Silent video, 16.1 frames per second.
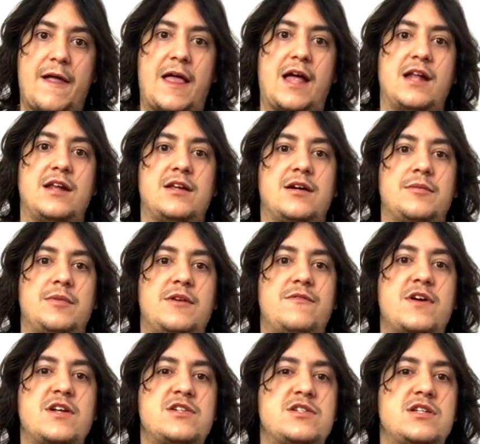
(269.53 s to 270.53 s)
And um,
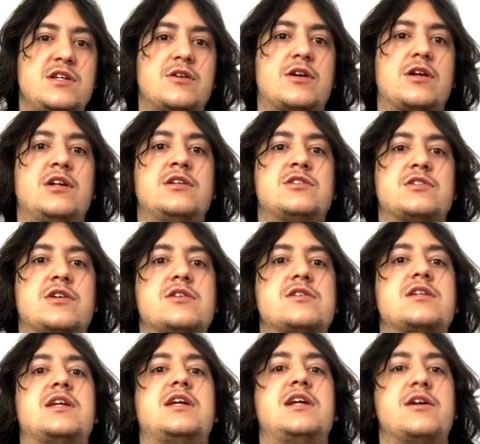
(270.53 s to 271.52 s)
eventually you're going to start
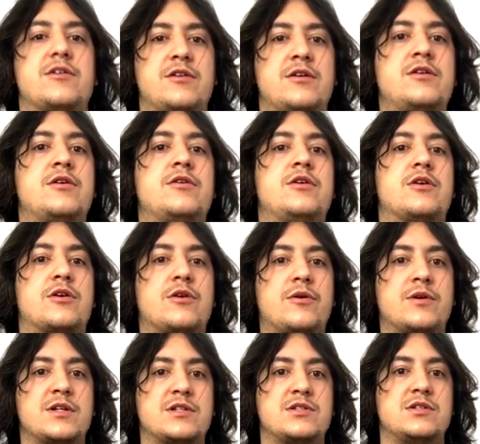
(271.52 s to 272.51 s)
to hear the note you're
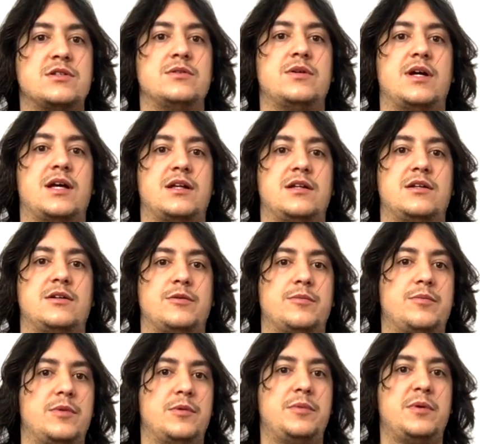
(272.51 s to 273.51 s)
going to and
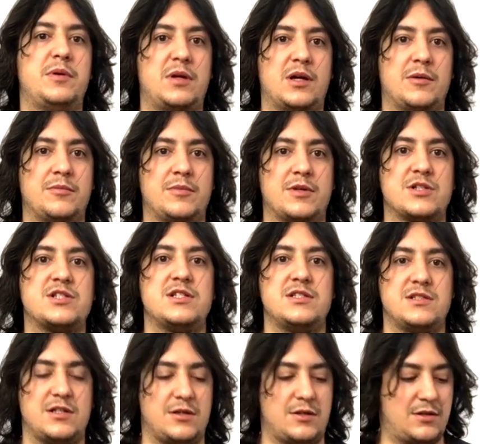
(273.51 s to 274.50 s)
it'll, it'll become much
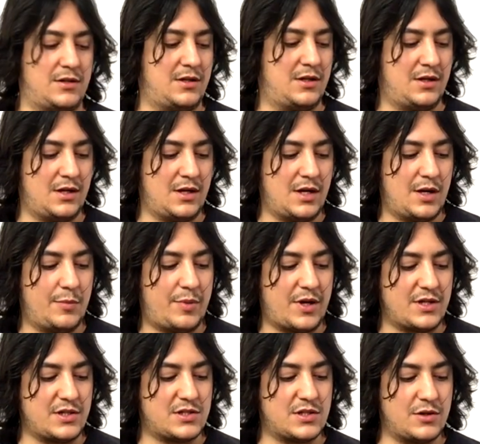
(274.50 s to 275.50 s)
easier.
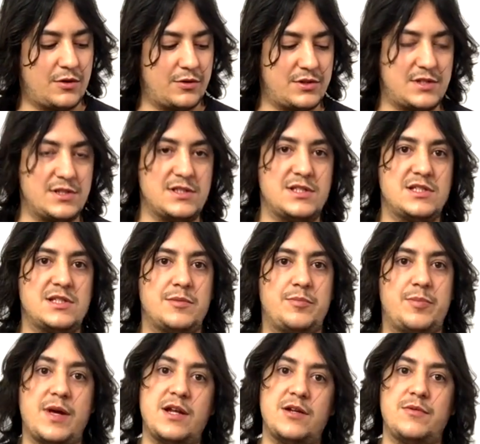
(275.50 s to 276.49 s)
But so since this is a
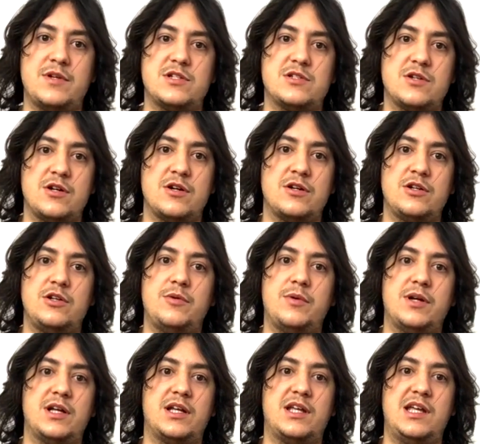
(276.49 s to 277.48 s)
bend and return, you
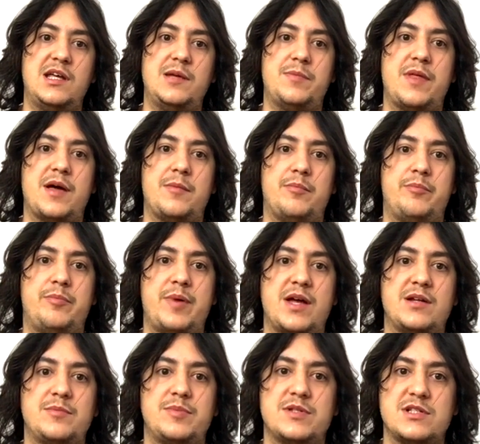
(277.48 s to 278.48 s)
want to keep that
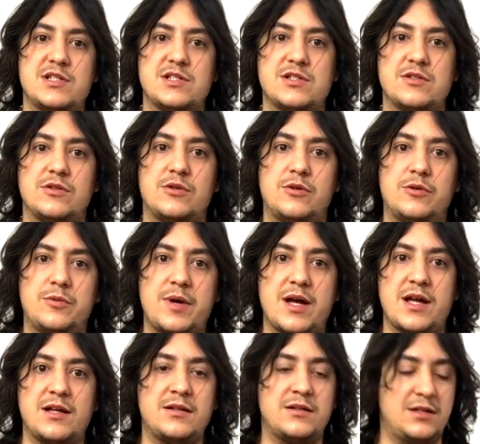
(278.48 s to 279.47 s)
bend position the whole
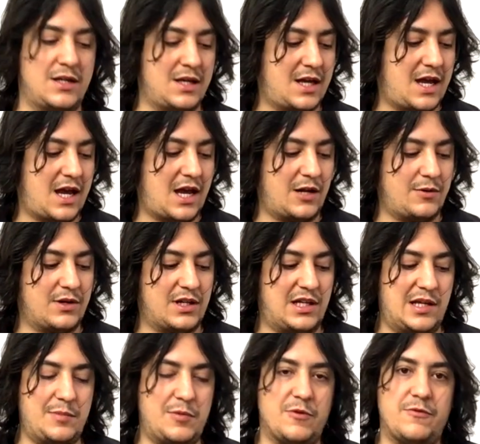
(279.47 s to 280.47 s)
way and you want to
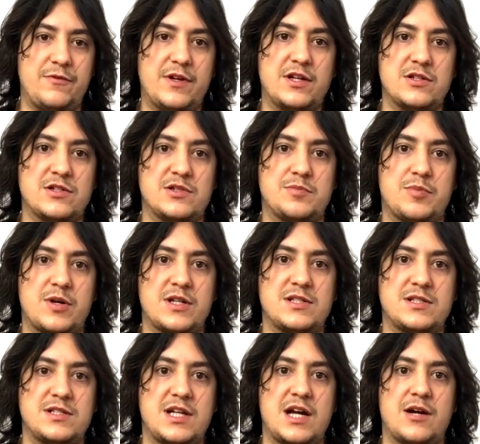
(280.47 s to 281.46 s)
keep your fingers
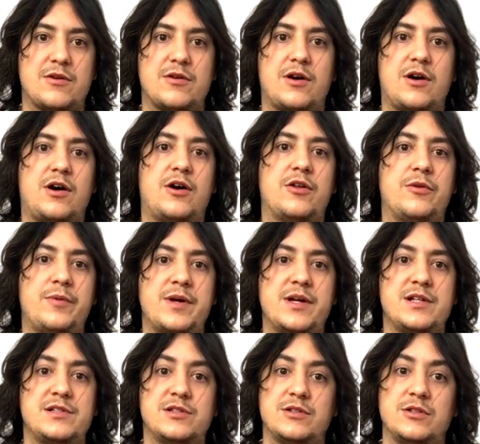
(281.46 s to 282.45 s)
pressed down all the
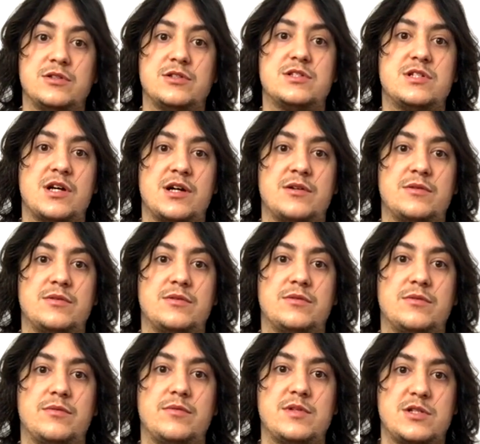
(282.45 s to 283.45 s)
way until you're
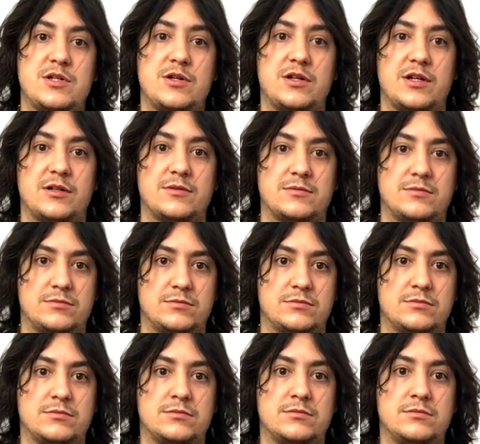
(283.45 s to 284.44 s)
done returning.
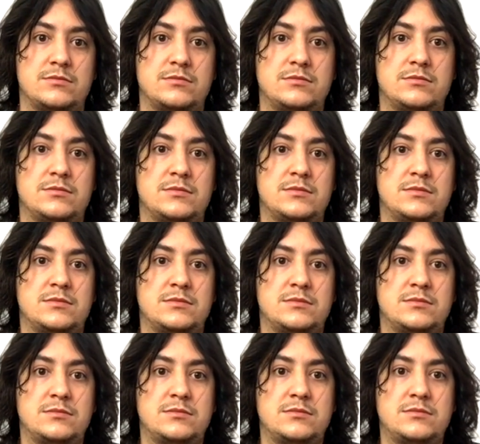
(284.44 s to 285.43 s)

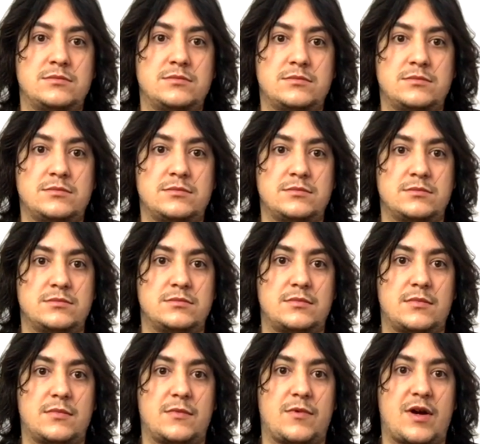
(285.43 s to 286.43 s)

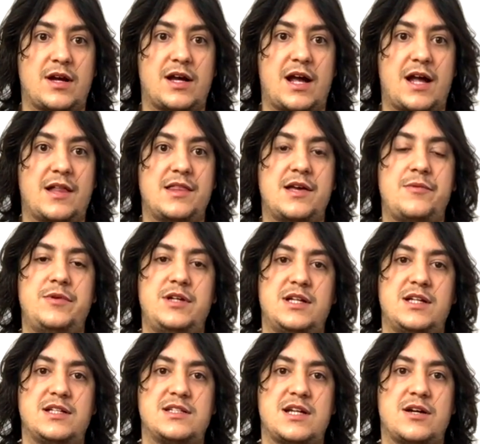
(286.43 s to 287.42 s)
Right? And then when you
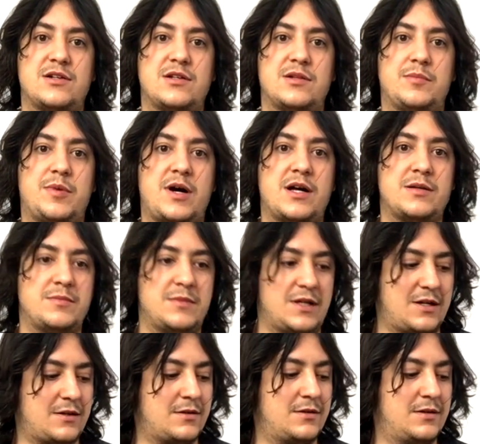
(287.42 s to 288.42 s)
get down to the bottom
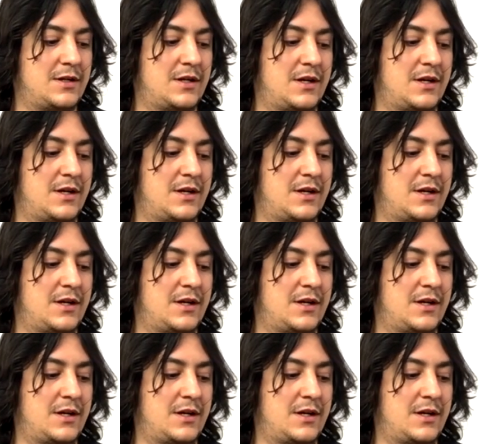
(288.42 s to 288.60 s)
there,